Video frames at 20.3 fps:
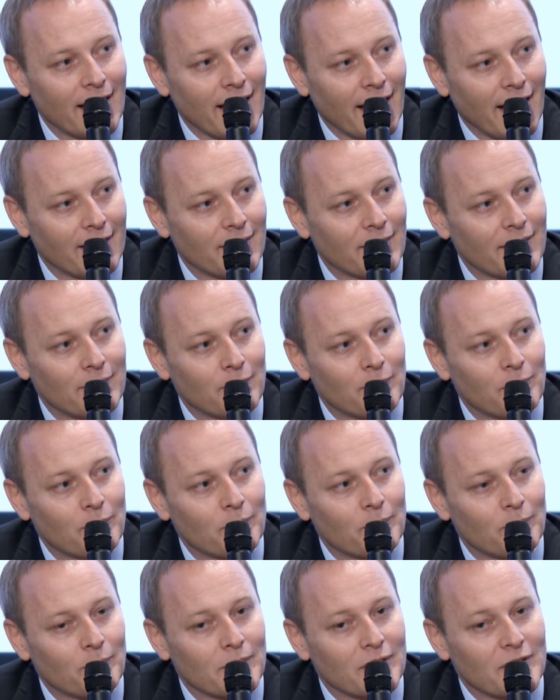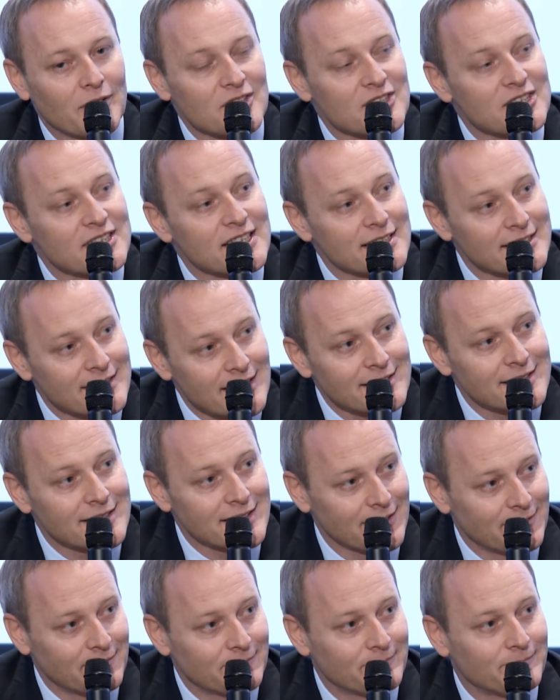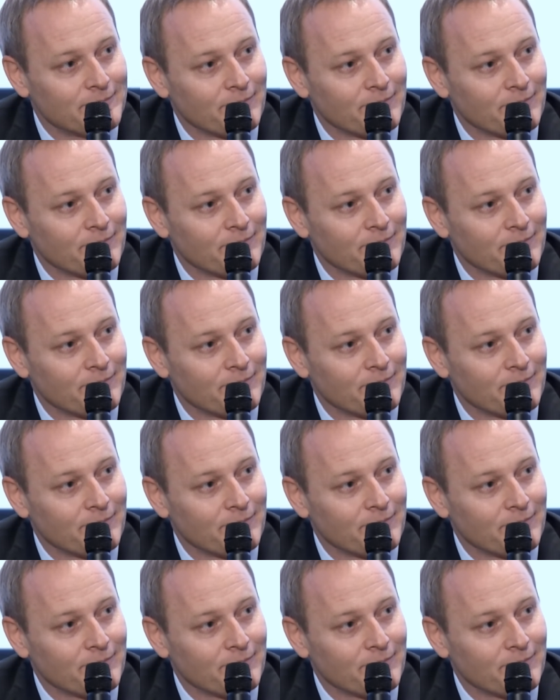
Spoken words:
and consistency.